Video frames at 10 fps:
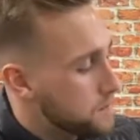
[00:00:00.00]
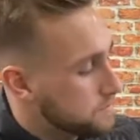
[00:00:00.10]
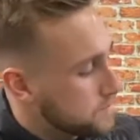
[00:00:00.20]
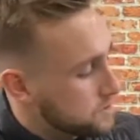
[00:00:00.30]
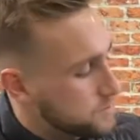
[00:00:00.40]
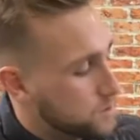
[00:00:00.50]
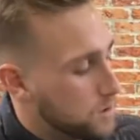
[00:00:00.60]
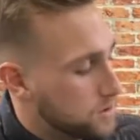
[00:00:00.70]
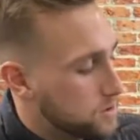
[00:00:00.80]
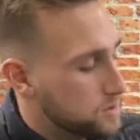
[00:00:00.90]
this will be
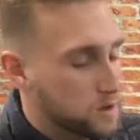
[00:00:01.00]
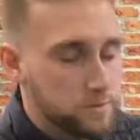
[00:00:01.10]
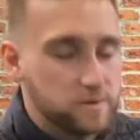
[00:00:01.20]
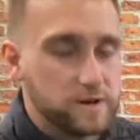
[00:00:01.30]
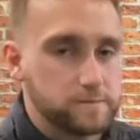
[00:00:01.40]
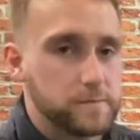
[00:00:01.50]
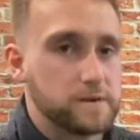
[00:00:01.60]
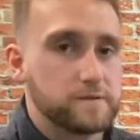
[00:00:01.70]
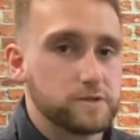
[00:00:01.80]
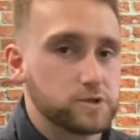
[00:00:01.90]
quite good, quite be
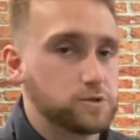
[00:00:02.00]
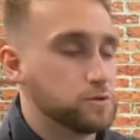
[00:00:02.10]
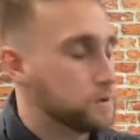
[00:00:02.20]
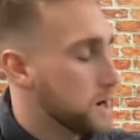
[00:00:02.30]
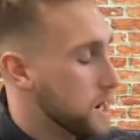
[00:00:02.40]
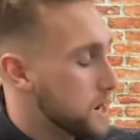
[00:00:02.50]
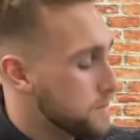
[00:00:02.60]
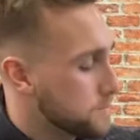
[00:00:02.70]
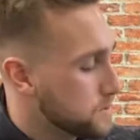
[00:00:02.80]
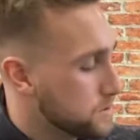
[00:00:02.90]
beneficial
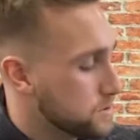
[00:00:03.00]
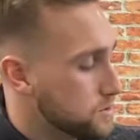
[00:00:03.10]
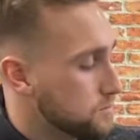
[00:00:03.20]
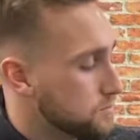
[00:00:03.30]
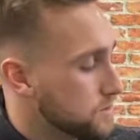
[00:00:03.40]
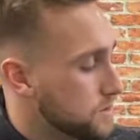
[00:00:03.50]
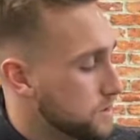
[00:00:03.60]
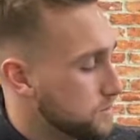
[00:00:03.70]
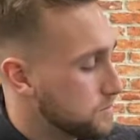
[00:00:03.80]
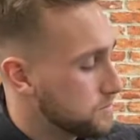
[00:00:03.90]
to
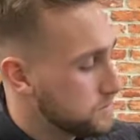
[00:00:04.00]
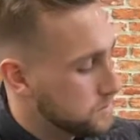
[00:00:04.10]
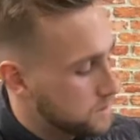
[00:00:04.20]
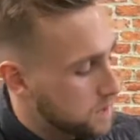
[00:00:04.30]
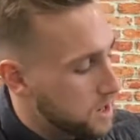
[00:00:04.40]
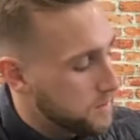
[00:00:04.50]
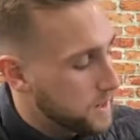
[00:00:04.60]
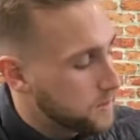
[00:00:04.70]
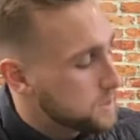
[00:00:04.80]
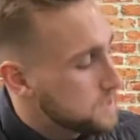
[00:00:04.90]
learn
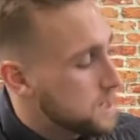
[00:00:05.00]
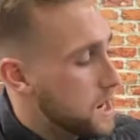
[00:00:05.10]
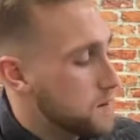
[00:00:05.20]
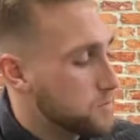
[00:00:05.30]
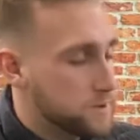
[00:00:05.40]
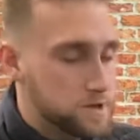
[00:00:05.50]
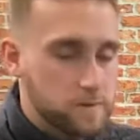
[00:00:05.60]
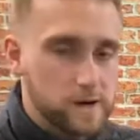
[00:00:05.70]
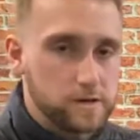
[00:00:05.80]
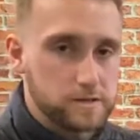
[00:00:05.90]
about. Probably know
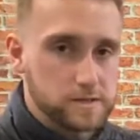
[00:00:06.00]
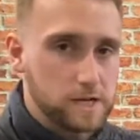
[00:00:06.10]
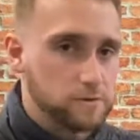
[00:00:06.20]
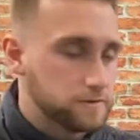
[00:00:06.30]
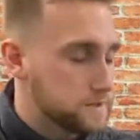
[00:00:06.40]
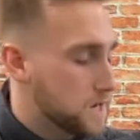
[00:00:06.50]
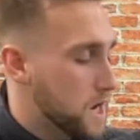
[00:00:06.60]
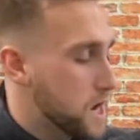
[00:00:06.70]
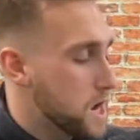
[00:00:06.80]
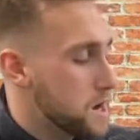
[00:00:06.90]
about it yourself,
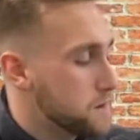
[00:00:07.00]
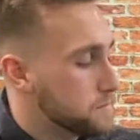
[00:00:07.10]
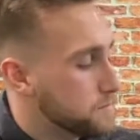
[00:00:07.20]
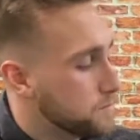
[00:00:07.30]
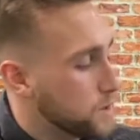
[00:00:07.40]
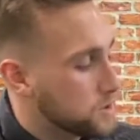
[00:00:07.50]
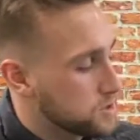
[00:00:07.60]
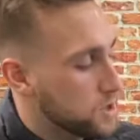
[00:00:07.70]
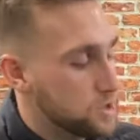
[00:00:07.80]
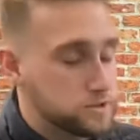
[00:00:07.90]
but
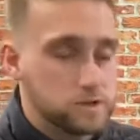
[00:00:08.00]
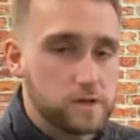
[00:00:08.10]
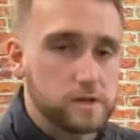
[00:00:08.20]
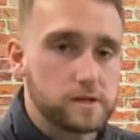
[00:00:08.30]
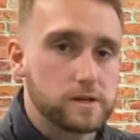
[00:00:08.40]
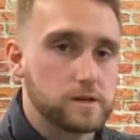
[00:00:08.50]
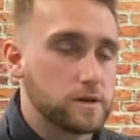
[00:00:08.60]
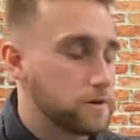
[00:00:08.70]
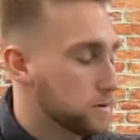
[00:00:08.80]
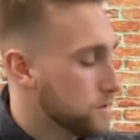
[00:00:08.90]
just go
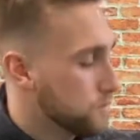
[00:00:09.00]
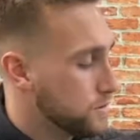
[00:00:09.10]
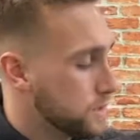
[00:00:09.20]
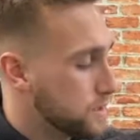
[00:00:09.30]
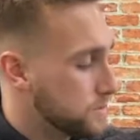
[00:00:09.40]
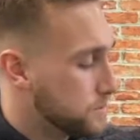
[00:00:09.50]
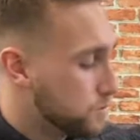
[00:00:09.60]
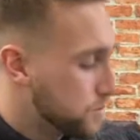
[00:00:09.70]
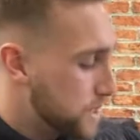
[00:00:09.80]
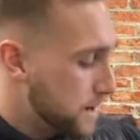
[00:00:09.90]
through it in a little bit
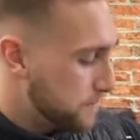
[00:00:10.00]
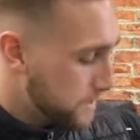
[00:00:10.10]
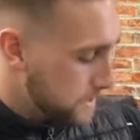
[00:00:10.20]
more depth.